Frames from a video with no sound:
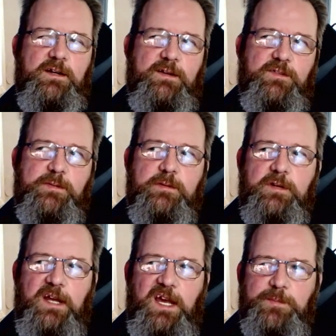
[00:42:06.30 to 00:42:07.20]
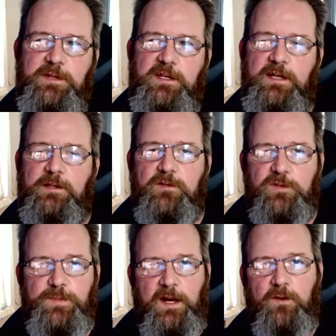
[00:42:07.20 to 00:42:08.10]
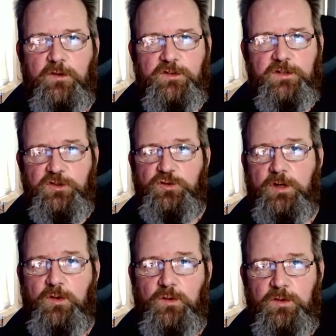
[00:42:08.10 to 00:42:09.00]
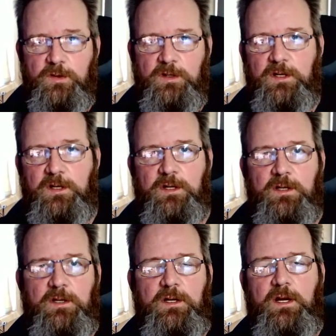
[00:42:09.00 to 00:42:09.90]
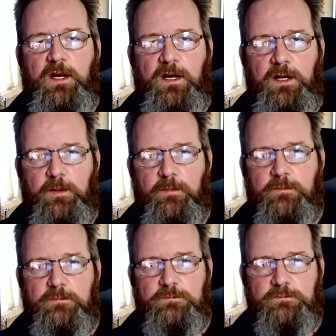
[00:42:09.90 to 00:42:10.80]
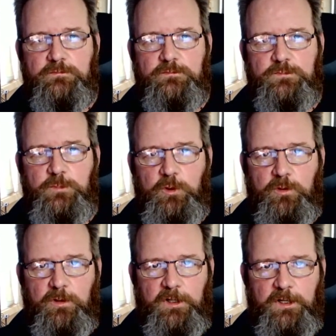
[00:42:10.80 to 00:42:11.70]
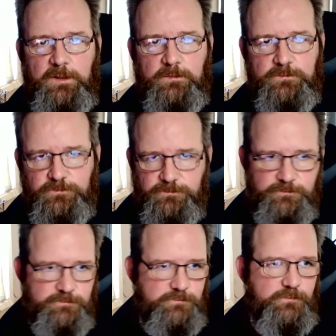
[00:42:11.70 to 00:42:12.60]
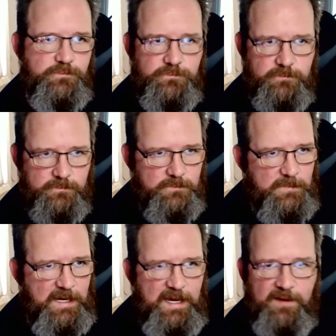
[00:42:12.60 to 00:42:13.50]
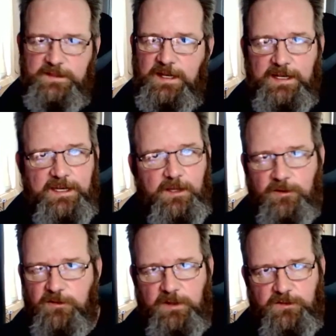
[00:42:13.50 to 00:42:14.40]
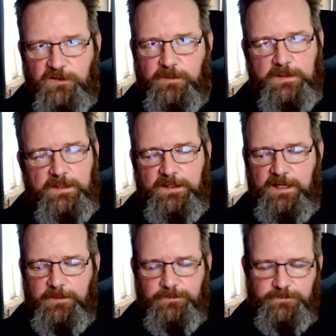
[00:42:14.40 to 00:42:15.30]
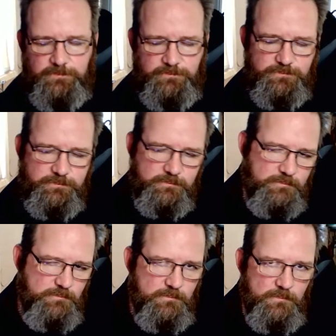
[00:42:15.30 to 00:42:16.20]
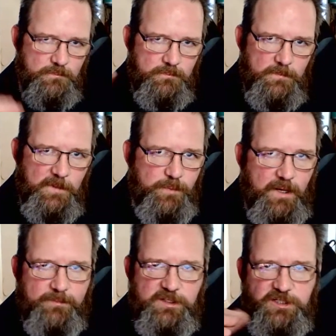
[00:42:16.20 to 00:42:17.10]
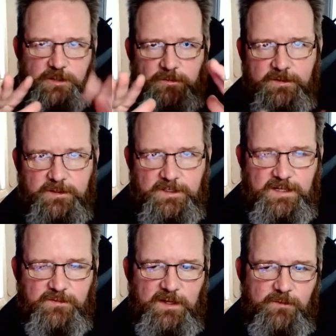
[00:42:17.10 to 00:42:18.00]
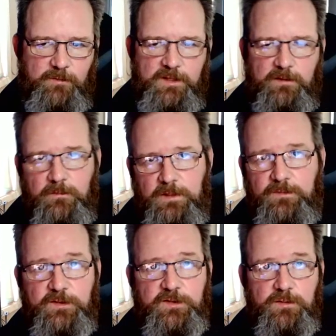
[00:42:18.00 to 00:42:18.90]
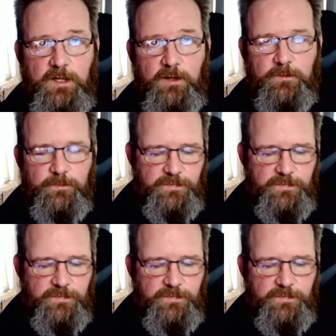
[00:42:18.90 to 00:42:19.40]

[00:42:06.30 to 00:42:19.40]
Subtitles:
if something were to happen and I lose power to the drone, or I have to hit a kill switch or something like that, to pop the shoots and stuff, and everyone's like, well, what if it's too low?